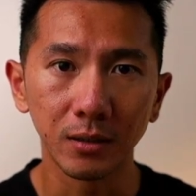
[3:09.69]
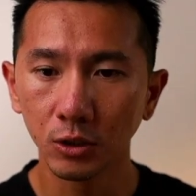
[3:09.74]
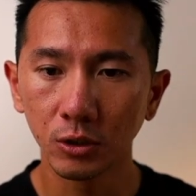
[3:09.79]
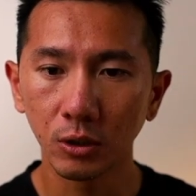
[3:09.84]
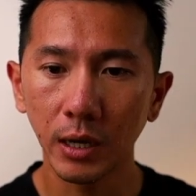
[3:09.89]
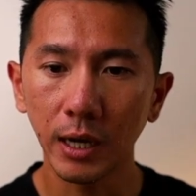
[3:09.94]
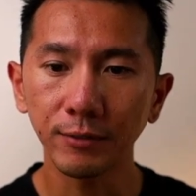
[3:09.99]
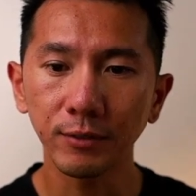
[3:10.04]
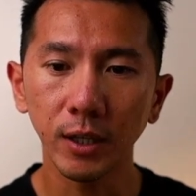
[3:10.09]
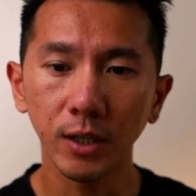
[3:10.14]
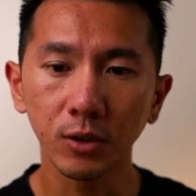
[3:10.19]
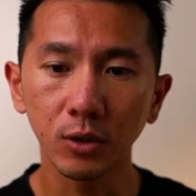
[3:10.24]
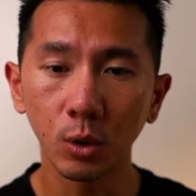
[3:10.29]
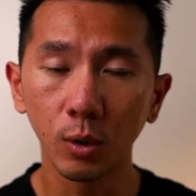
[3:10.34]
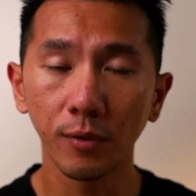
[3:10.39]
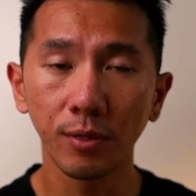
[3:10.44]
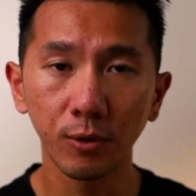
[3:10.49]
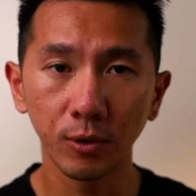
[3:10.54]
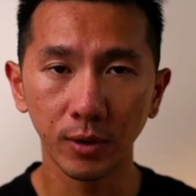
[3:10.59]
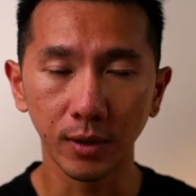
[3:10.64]
So after I
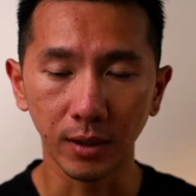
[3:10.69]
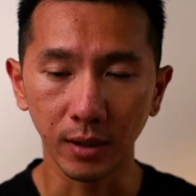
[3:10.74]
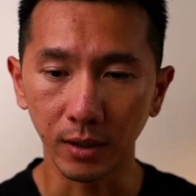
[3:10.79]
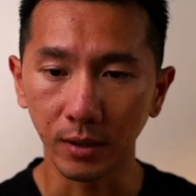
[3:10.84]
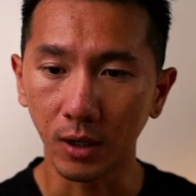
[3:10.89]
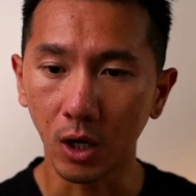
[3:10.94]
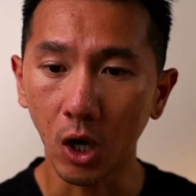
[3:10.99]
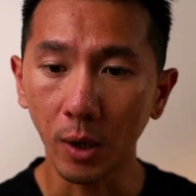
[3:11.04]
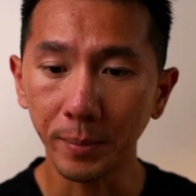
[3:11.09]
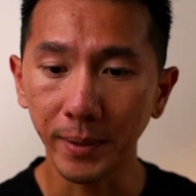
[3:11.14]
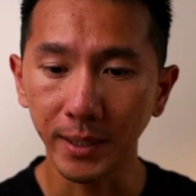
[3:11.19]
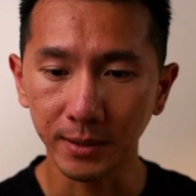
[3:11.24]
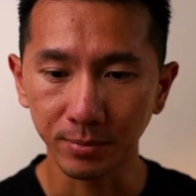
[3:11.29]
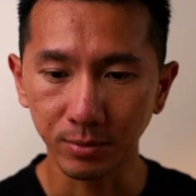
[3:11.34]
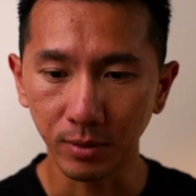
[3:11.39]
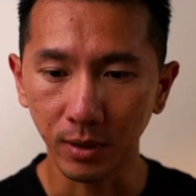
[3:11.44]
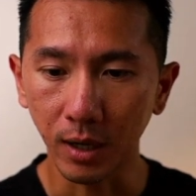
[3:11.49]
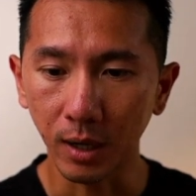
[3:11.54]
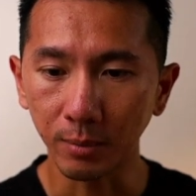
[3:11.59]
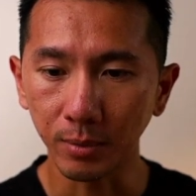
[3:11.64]
go through the obvious
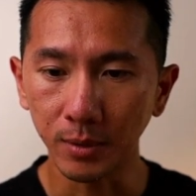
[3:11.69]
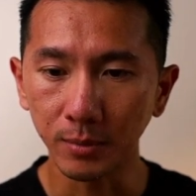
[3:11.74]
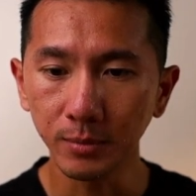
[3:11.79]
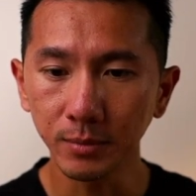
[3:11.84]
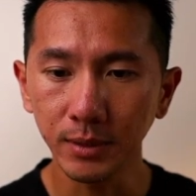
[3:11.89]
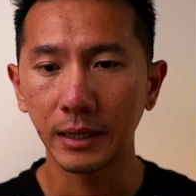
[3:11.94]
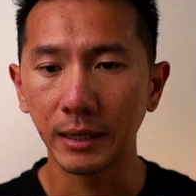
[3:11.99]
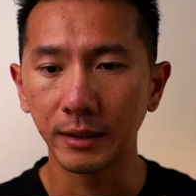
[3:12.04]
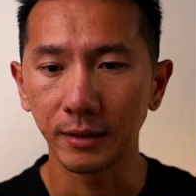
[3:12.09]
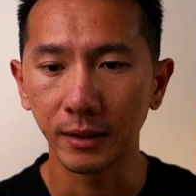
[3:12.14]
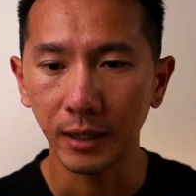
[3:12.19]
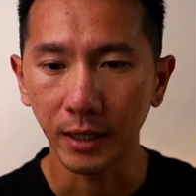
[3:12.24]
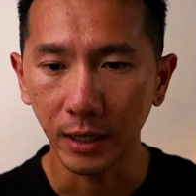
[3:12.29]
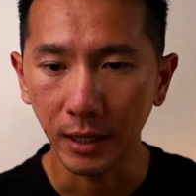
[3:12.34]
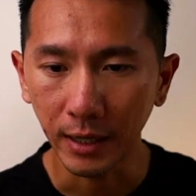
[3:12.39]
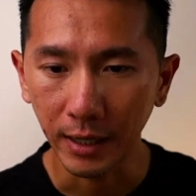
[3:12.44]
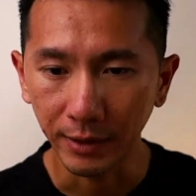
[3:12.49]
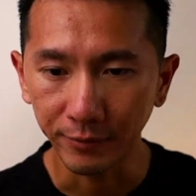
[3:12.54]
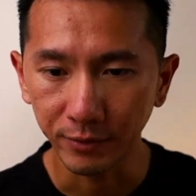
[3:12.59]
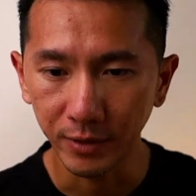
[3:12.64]
problems, and then I
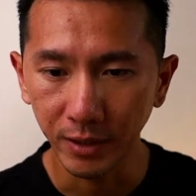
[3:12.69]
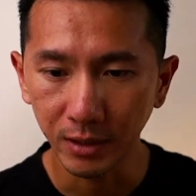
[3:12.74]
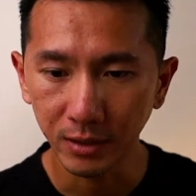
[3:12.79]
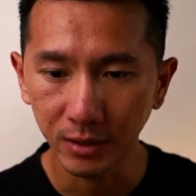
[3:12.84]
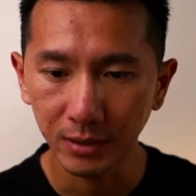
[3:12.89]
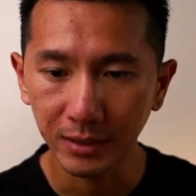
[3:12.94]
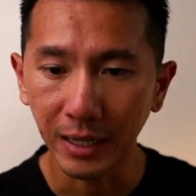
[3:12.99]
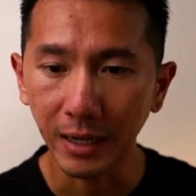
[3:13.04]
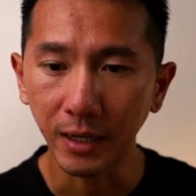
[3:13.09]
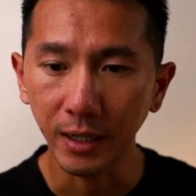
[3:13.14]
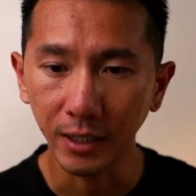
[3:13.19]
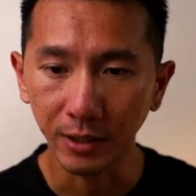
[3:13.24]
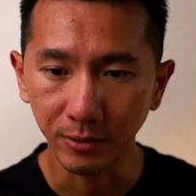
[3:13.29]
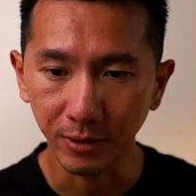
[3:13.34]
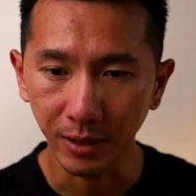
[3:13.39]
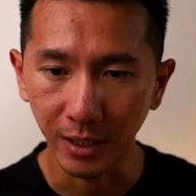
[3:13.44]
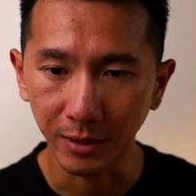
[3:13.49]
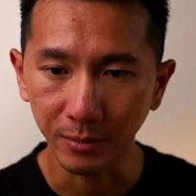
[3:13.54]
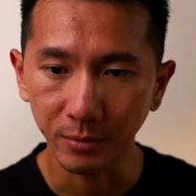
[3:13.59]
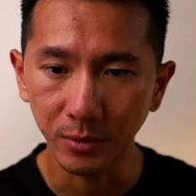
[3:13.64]
have this
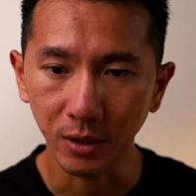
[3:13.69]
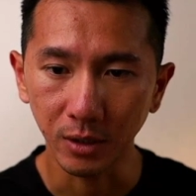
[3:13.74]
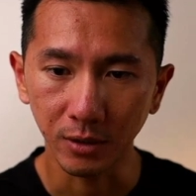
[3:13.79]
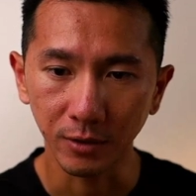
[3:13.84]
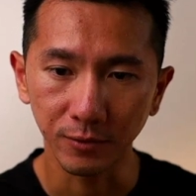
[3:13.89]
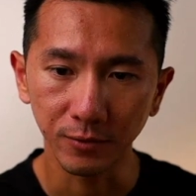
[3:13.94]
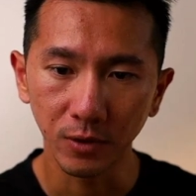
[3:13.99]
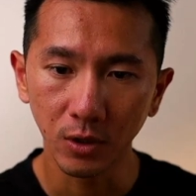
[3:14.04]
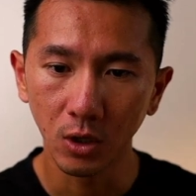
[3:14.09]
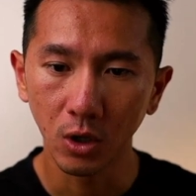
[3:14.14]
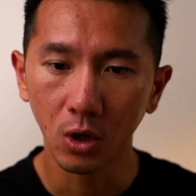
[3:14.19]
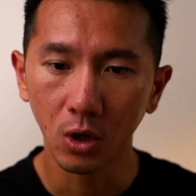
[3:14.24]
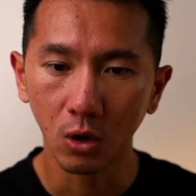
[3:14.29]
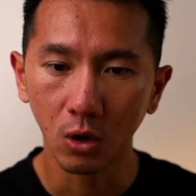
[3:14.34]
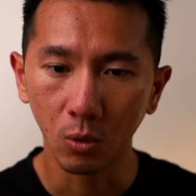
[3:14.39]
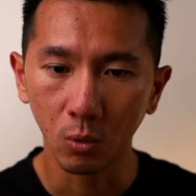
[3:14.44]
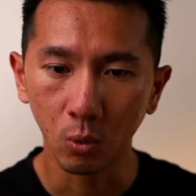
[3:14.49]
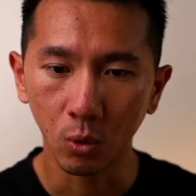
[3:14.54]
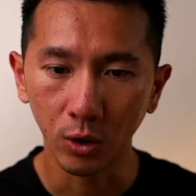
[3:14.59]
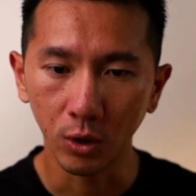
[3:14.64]
diagram of
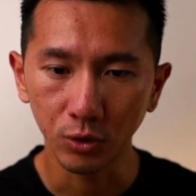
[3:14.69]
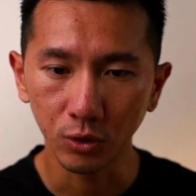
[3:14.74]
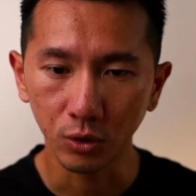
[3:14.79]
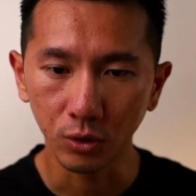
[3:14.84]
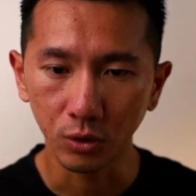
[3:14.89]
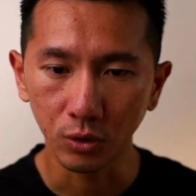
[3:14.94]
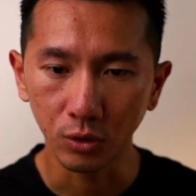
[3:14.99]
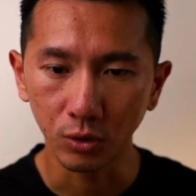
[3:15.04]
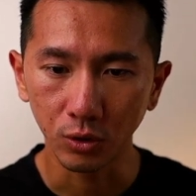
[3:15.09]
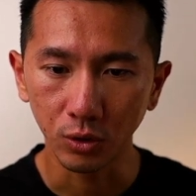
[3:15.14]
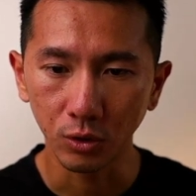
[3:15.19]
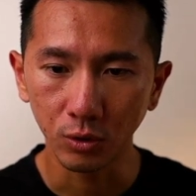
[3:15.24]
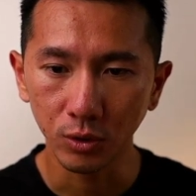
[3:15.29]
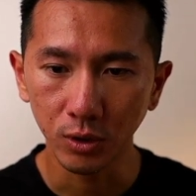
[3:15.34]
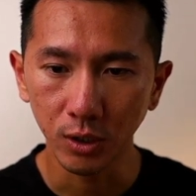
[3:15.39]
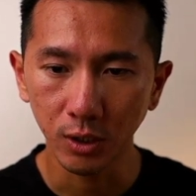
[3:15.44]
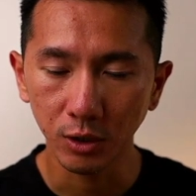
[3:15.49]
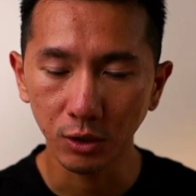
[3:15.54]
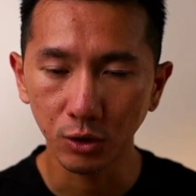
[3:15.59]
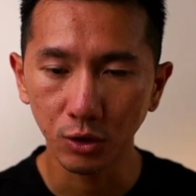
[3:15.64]
what do
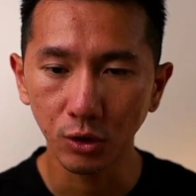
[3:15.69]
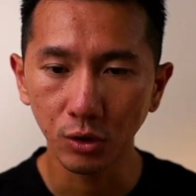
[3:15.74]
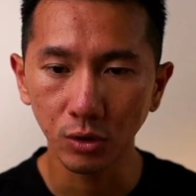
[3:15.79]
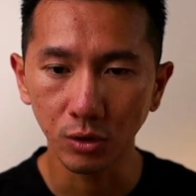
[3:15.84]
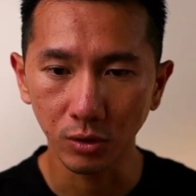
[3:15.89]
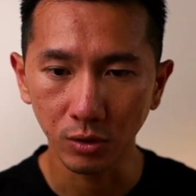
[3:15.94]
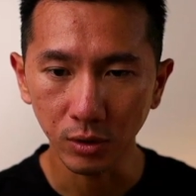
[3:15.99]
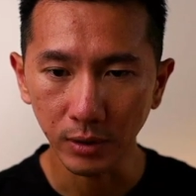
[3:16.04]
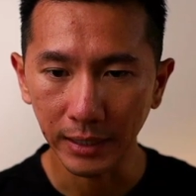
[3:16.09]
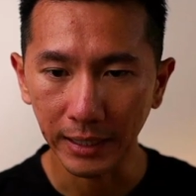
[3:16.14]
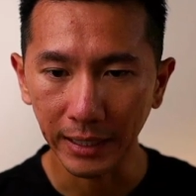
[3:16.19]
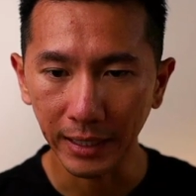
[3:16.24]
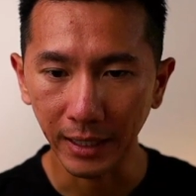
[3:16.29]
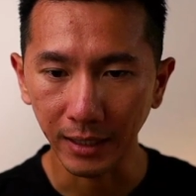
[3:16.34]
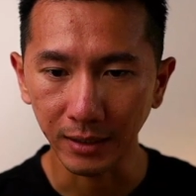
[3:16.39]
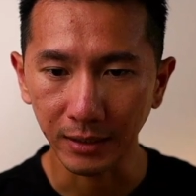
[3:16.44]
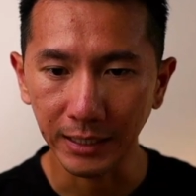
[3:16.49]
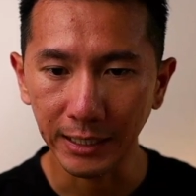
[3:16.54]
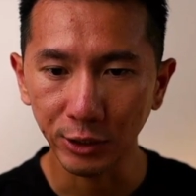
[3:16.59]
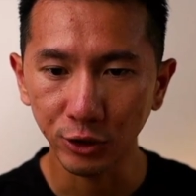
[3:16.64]
users do
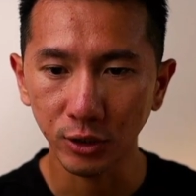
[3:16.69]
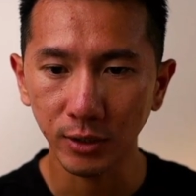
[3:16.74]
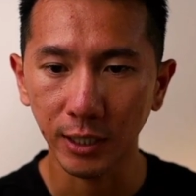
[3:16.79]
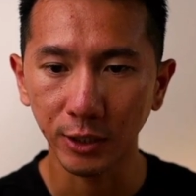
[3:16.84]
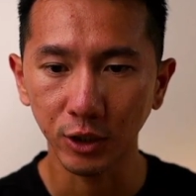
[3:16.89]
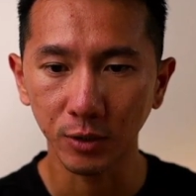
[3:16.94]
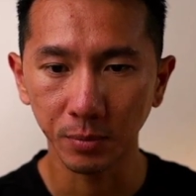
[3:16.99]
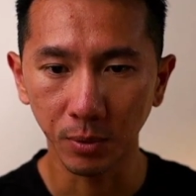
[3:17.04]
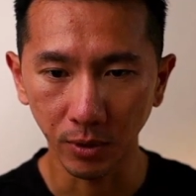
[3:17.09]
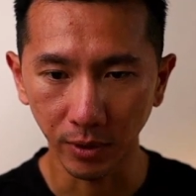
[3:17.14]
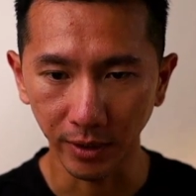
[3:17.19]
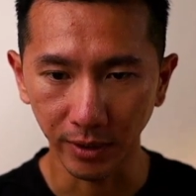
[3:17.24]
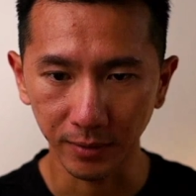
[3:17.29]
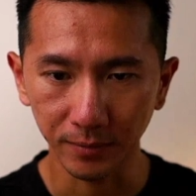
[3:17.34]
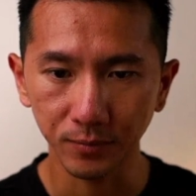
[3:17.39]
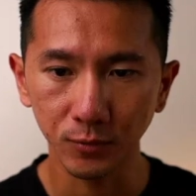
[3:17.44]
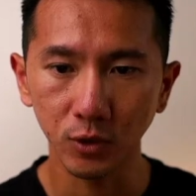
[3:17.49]
at each touch point.